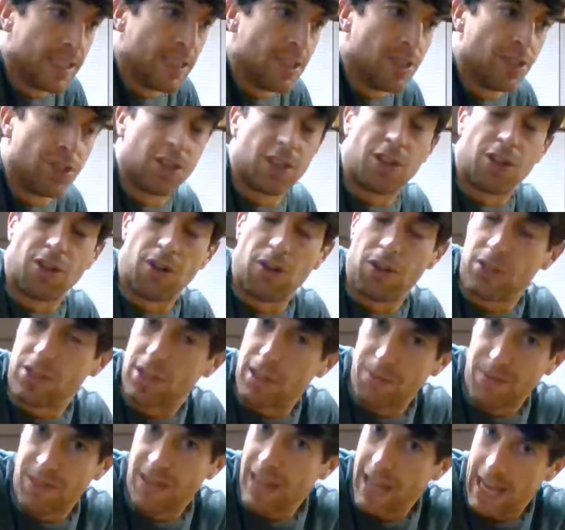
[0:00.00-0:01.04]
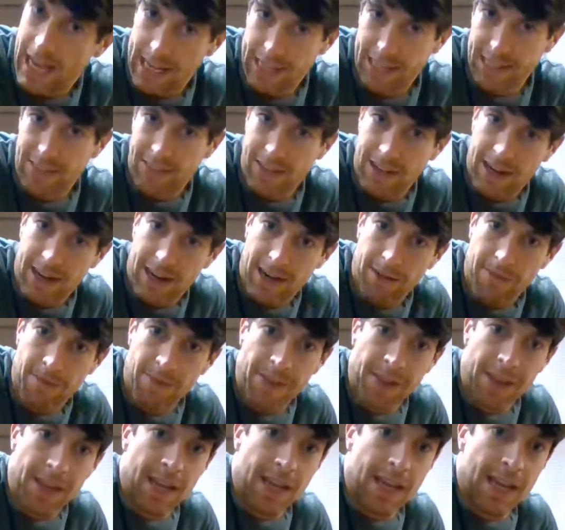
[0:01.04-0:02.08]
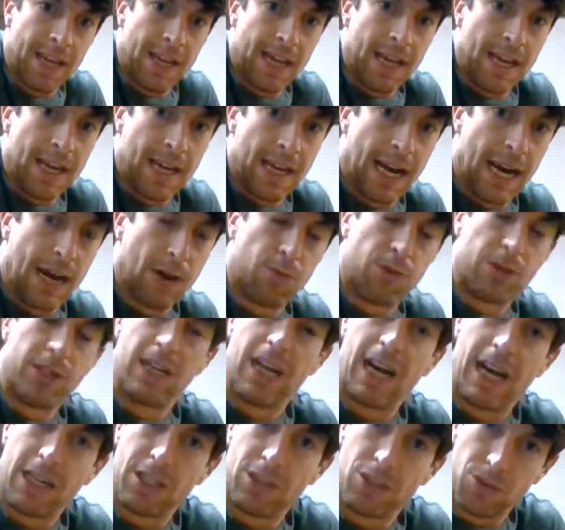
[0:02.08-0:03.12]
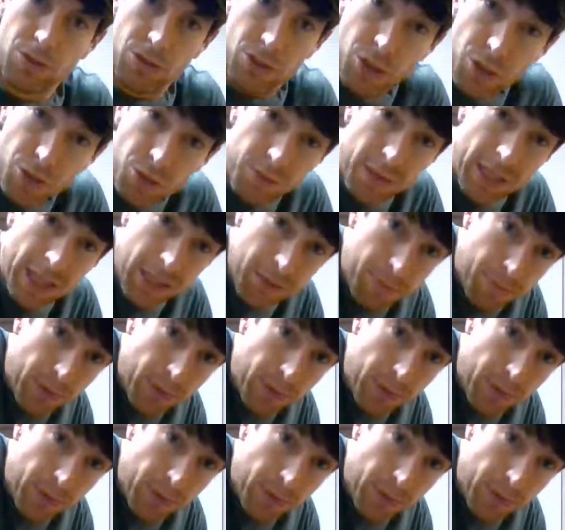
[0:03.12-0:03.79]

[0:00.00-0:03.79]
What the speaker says: You can throw some of that in there. I would not do too many